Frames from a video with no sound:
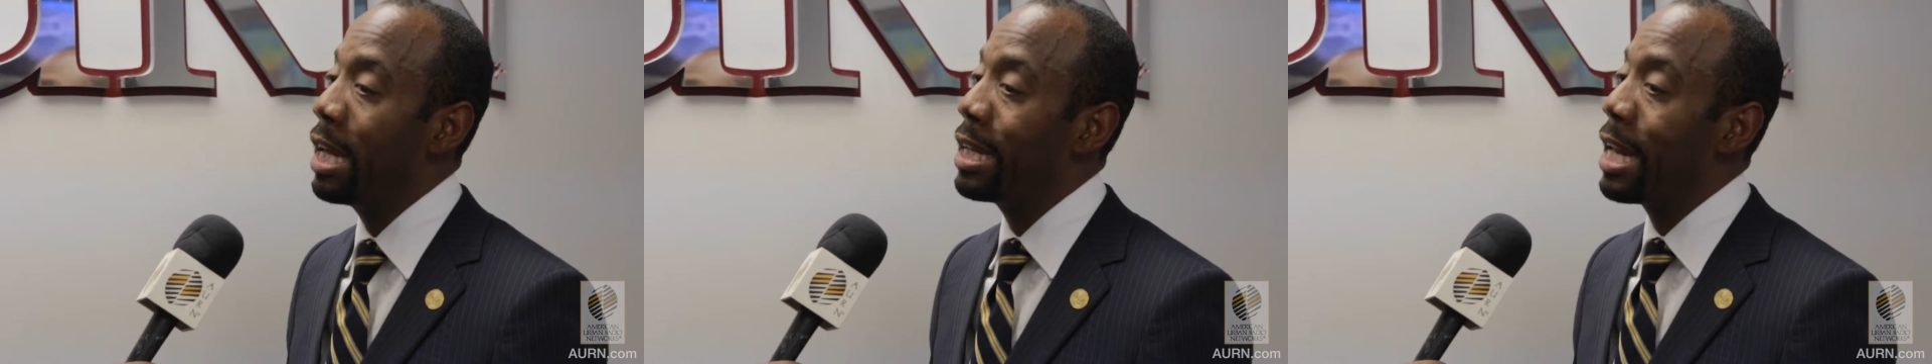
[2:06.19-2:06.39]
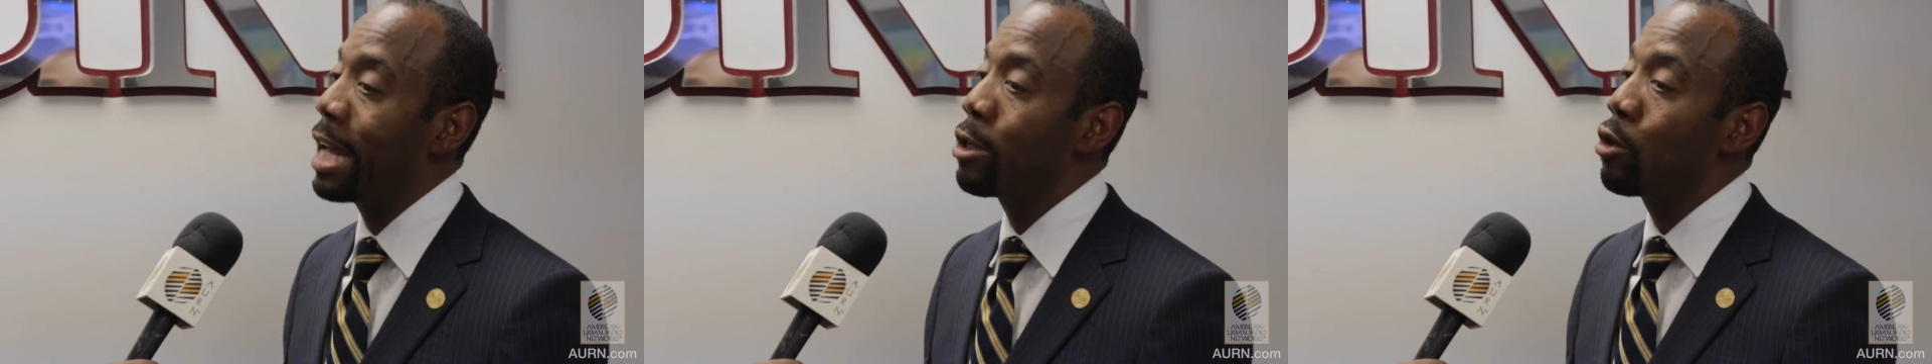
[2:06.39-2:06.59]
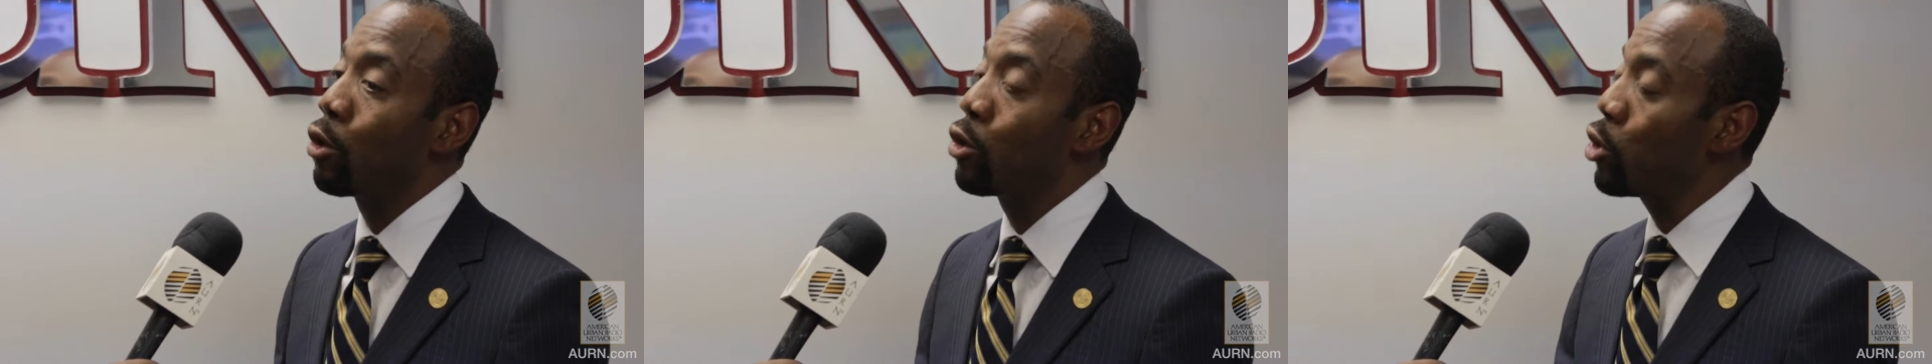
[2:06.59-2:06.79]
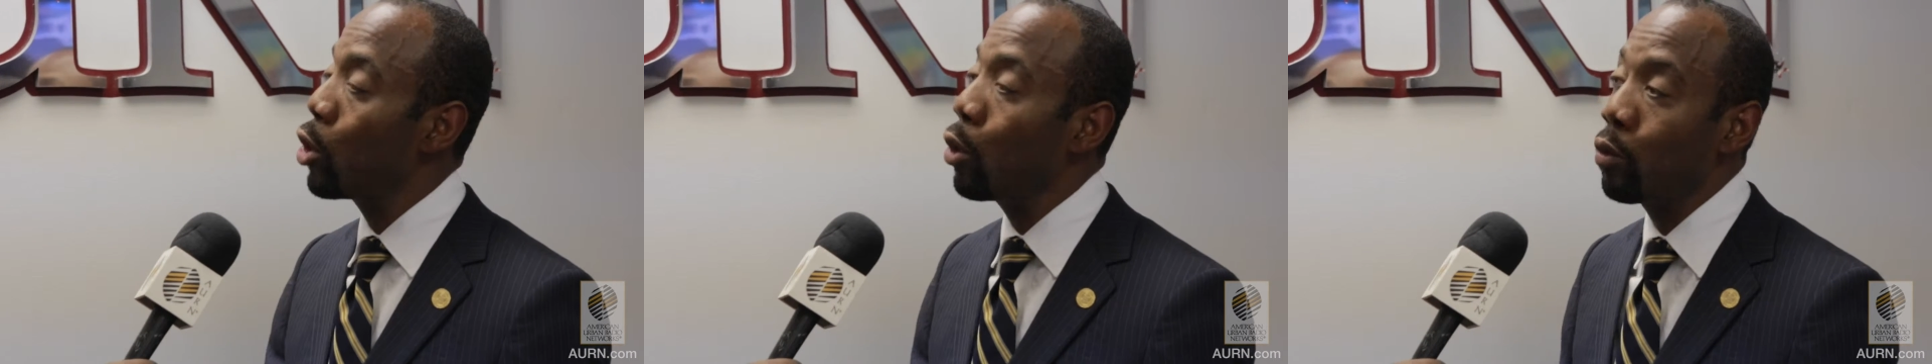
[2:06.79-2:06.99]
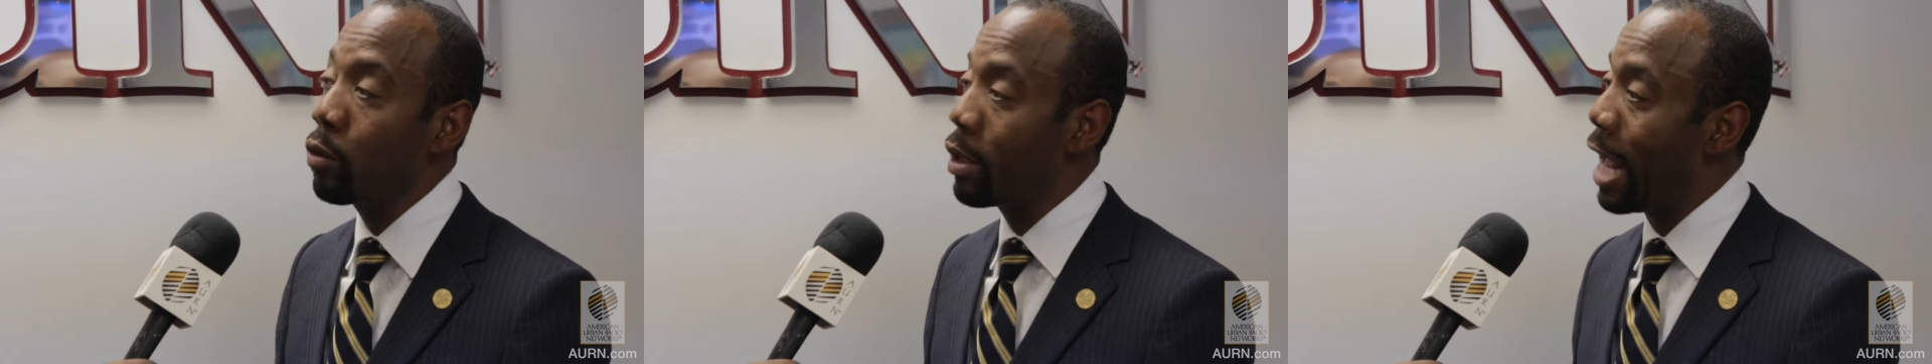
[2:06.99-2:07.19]
that your
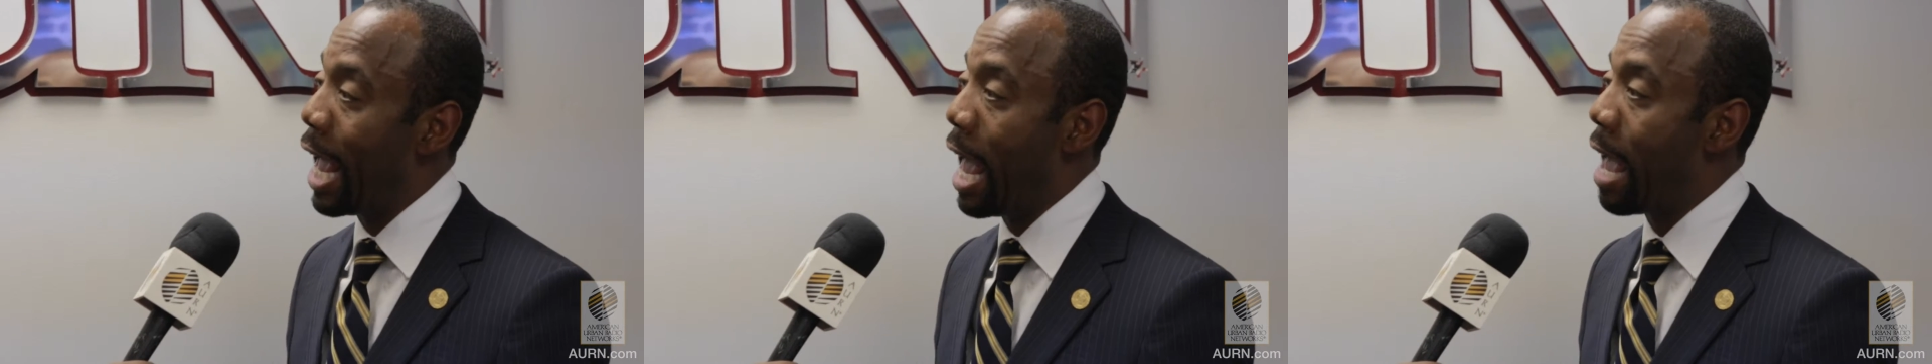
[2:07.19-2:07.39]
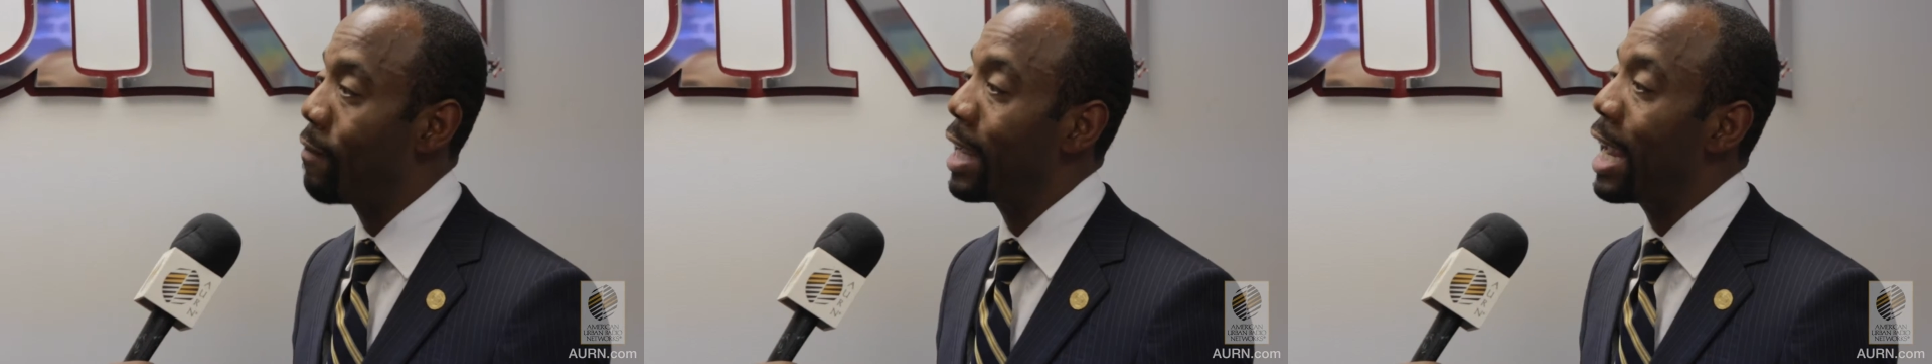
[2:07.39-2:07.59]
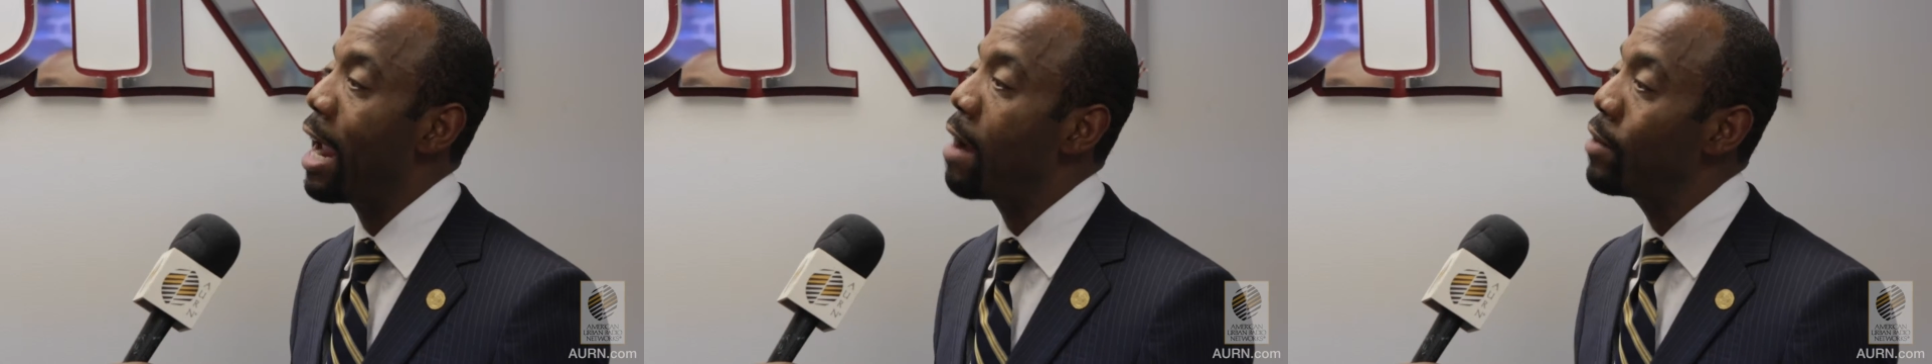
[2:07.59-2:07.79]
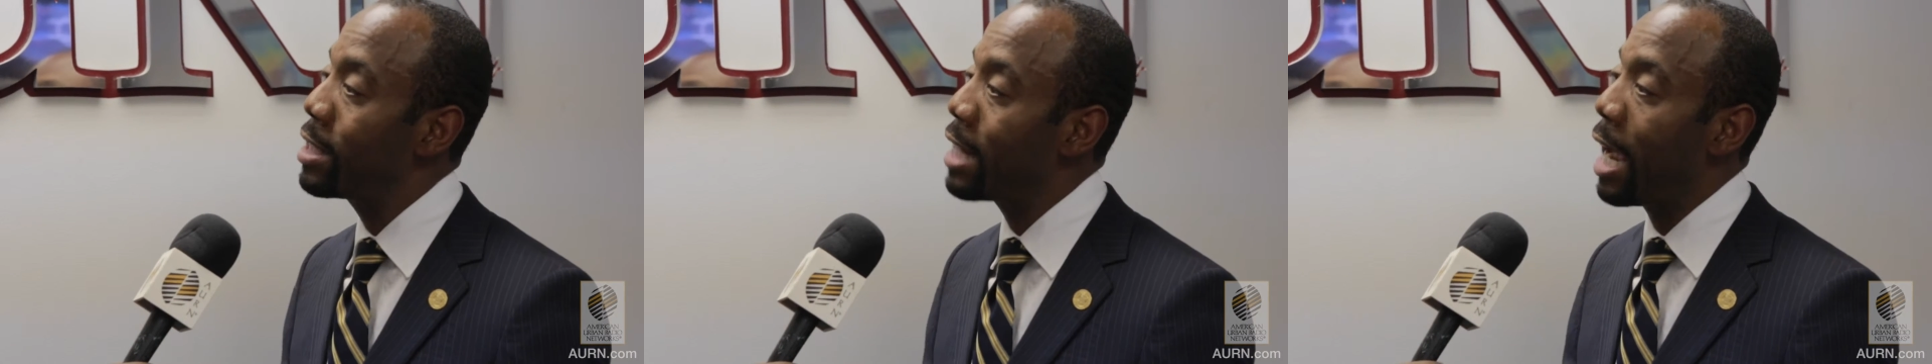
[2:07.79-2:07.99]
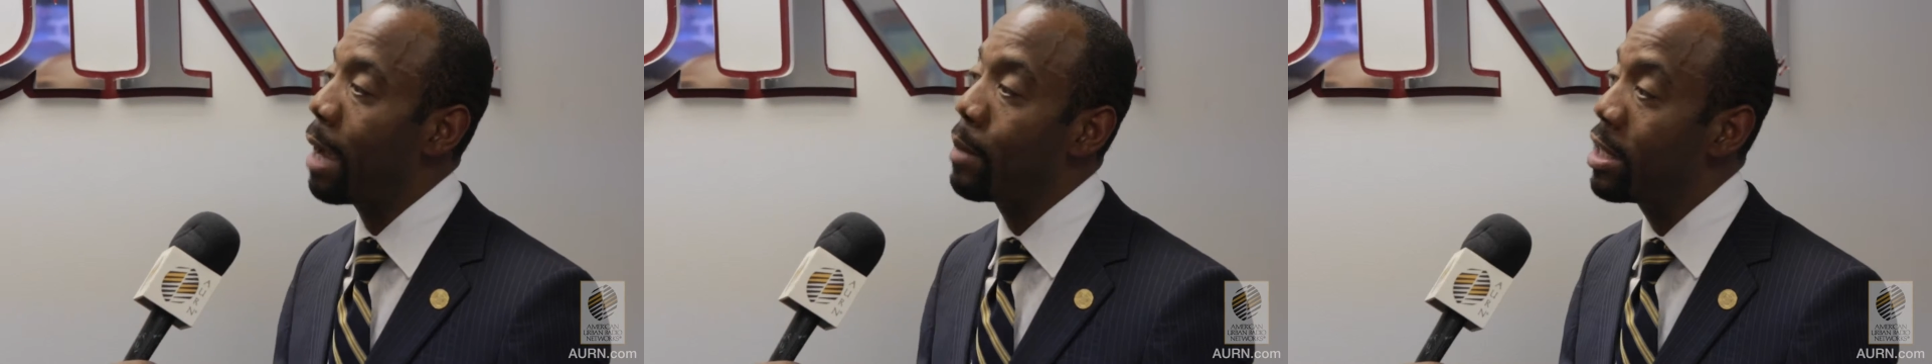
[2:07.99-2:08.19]
children are having every
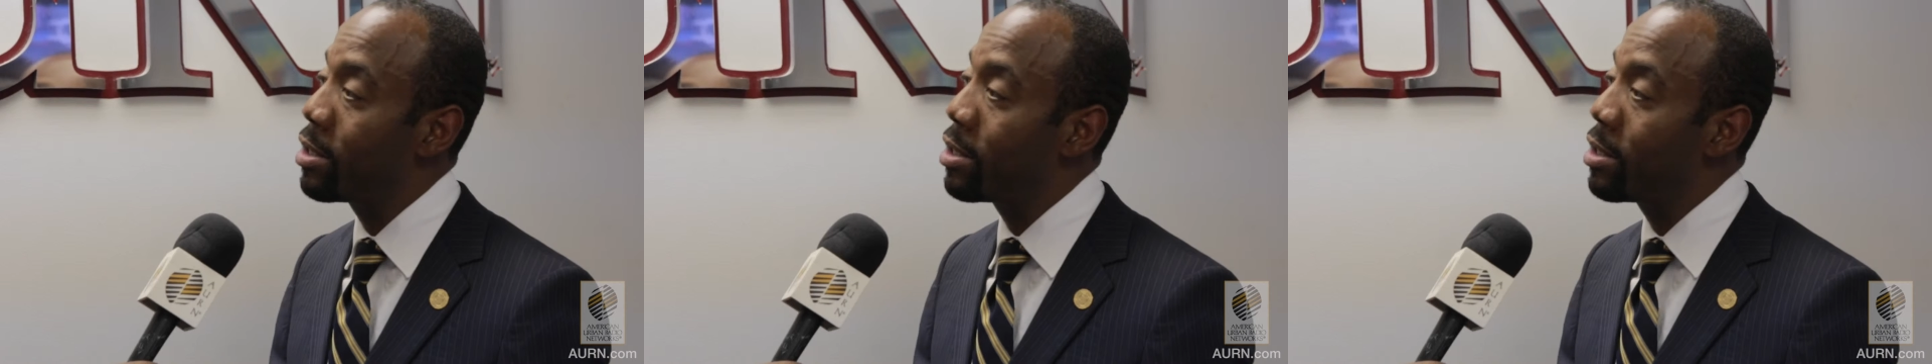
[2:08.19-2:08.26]
time